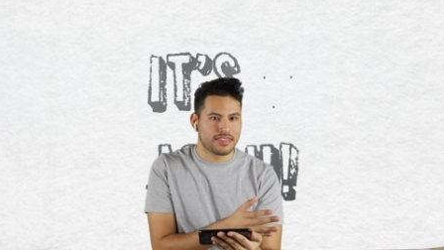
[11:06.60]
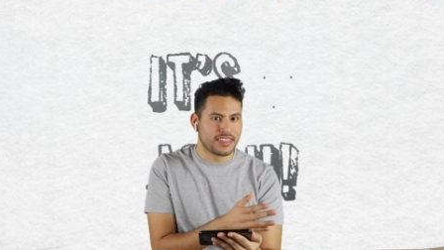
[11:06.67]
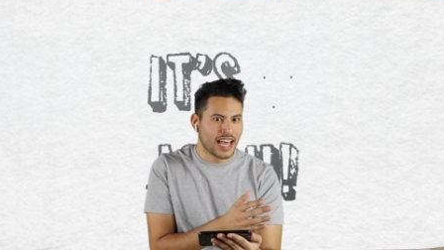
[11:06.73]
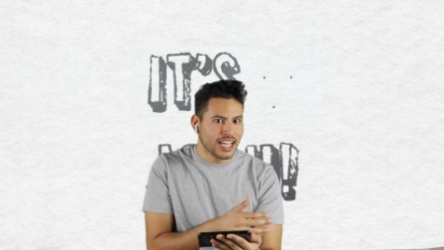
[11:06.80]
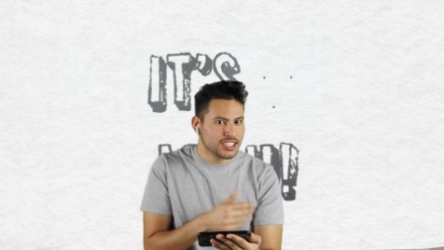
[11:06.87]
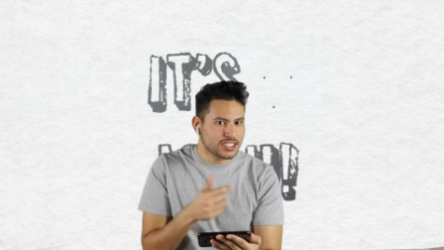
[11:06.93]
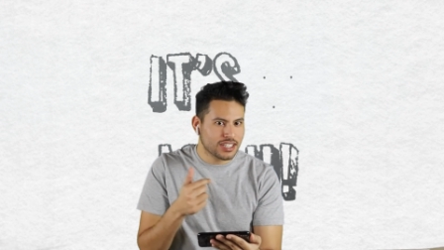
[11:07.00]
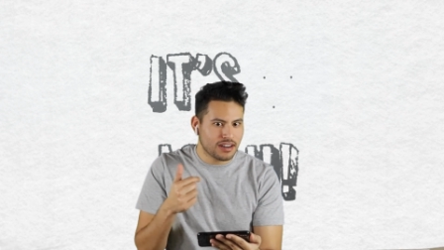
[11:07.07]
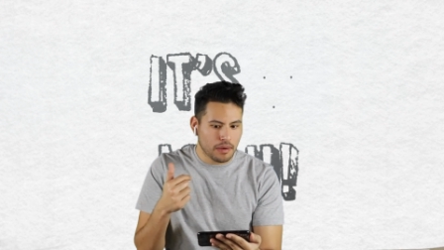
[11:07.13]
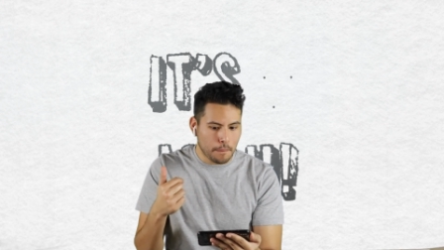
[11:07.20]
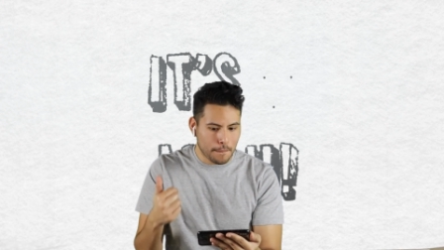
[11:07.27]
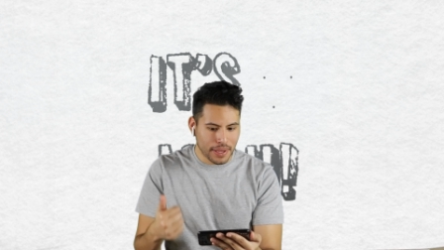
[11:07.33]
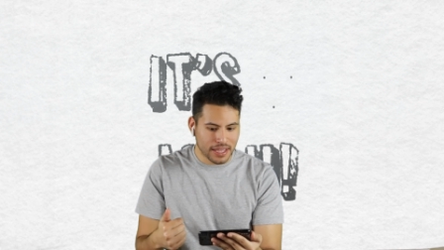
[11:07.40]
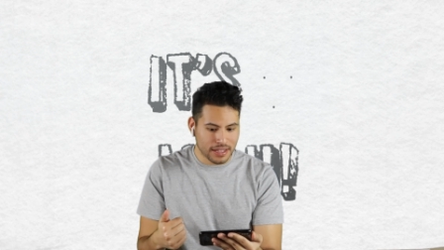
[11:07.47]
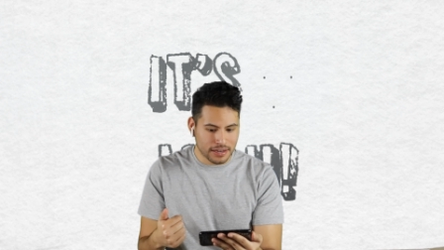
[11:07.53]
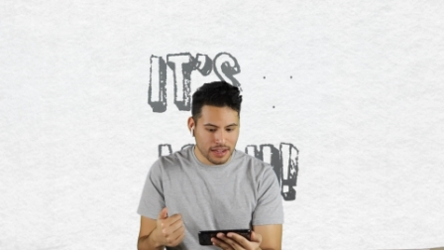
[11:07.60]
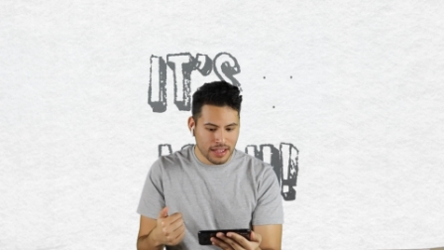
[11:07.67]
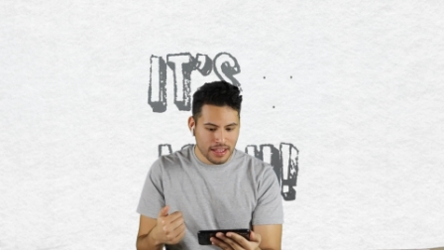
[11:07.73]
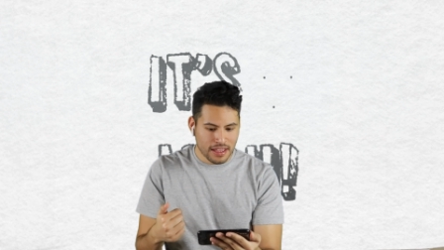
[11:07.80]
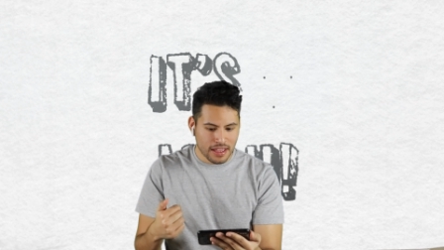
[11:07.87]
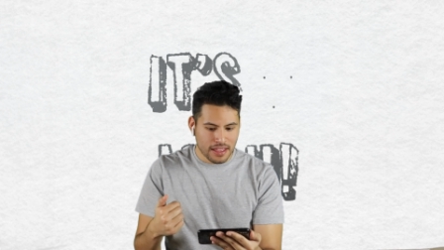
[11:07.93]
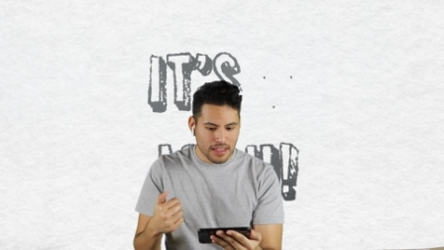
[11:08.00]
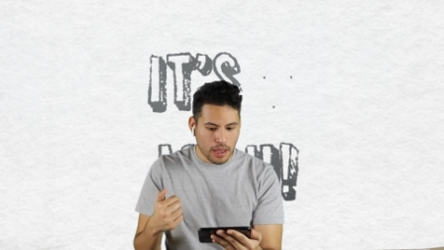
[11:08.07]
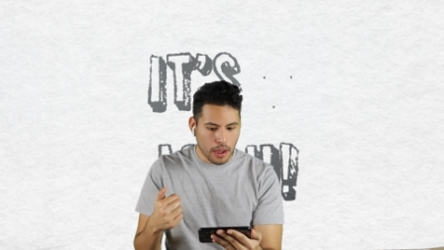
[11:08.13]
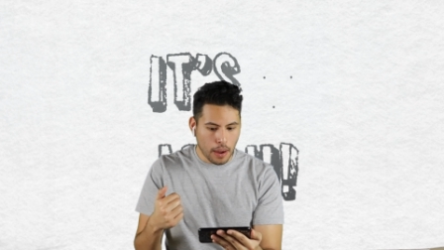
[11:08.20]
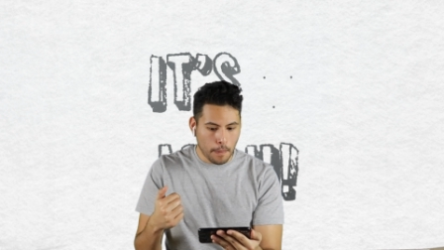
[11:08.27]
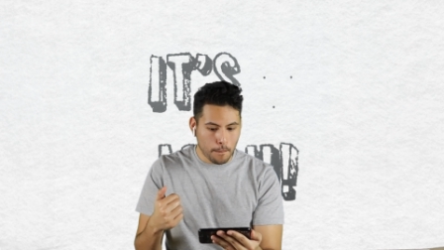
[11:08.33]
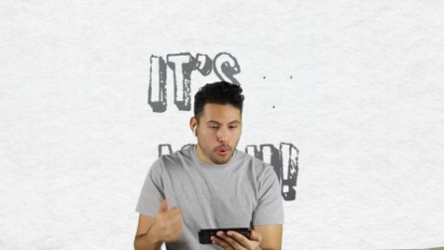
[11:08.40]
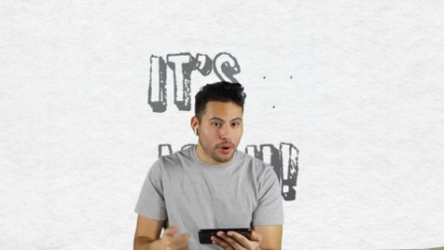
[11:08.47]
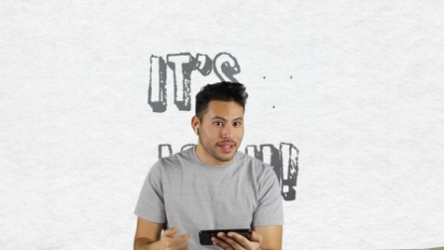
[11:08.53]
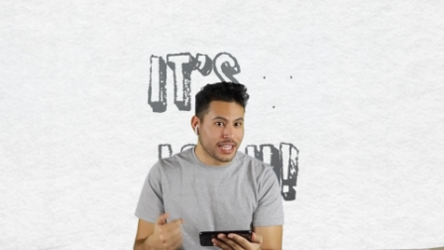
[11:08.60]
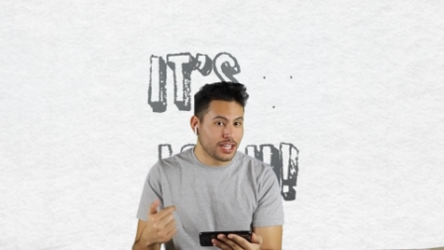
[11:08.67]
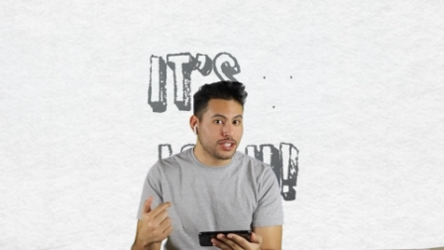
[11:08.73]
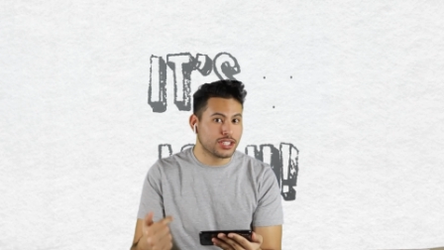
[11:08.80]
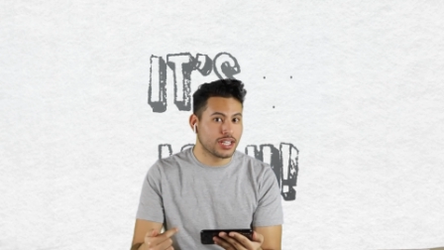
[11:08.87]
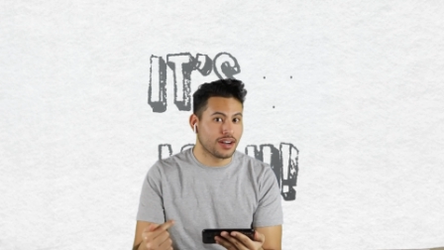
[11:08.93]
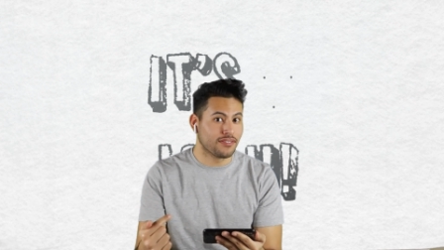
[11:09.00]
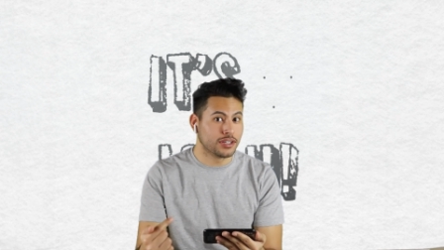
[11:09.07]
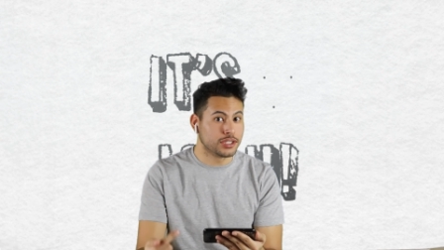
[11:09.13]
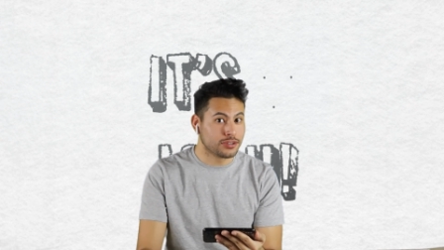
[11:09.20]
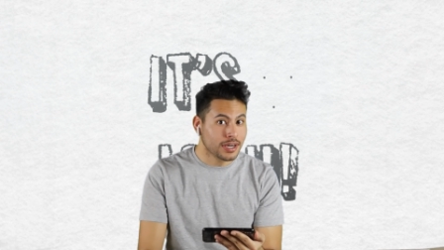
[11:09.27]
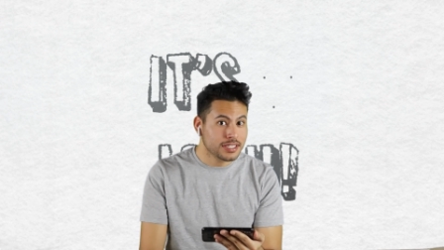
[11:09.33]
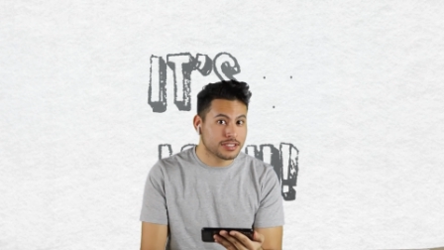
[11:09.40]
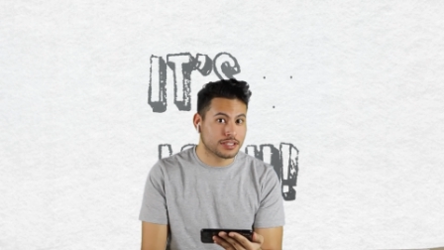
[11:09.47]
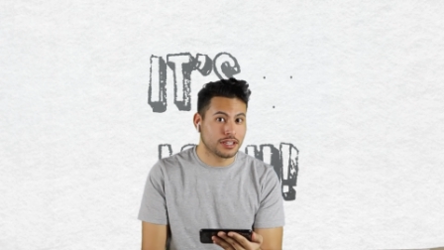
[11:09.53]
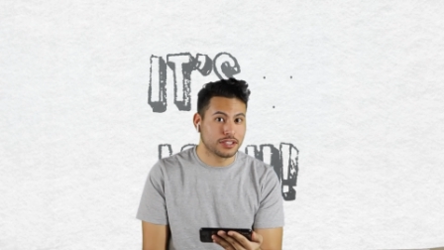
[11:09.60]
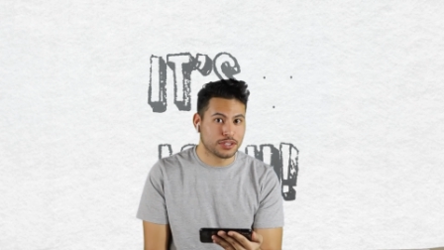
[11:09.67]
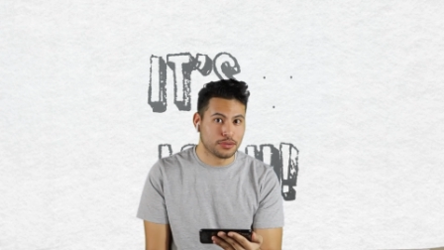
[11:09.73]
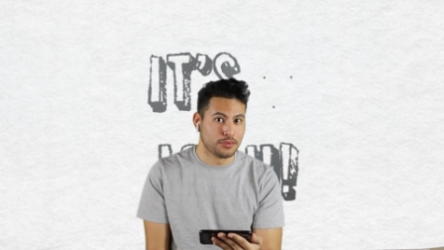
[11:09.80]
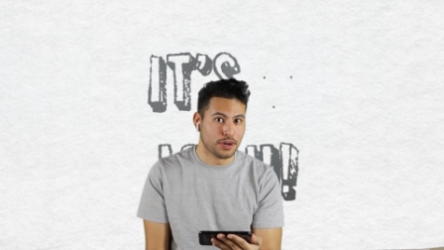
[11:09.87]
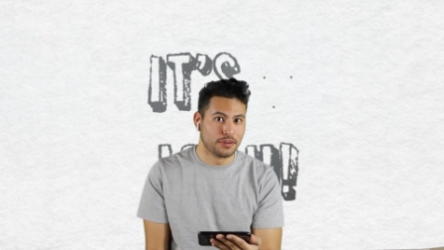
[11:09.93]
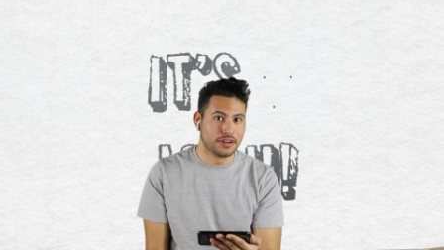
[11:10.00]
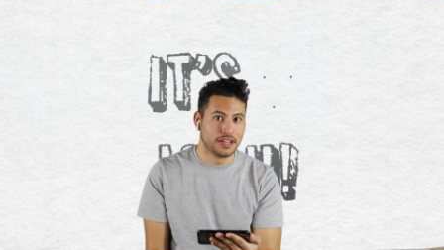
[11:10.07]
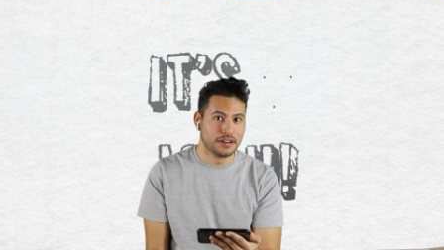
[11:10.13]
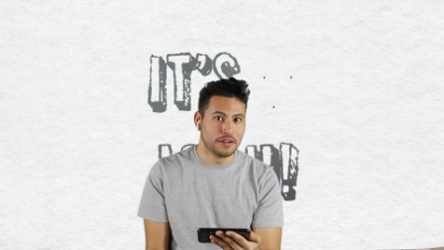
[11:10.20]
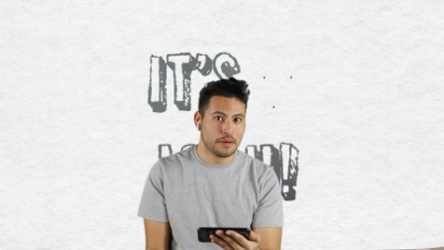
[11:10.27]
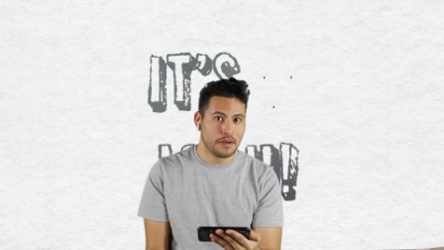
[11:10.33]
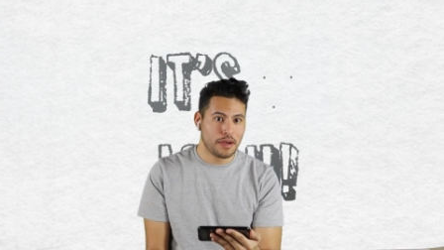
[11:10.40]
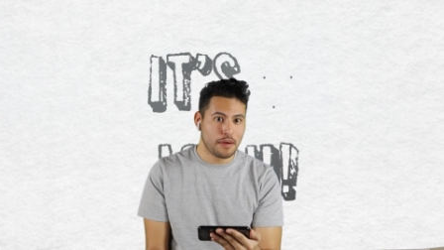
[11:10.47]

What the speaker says: That should have been a point that you should have addressed to Ronan.